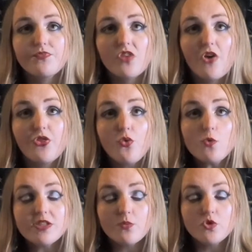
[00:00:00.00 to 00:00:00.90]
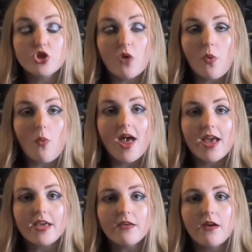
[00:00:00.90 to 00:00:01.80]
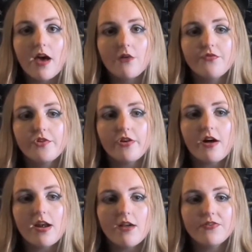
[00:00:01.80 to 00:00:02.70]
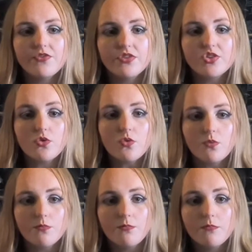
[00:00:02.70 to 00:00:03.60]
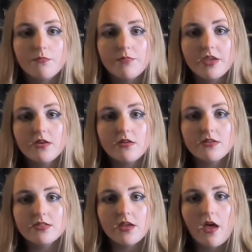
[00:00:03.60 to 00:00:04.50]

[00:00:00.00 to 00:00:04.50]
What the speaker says: I thought it would go away after I left school, because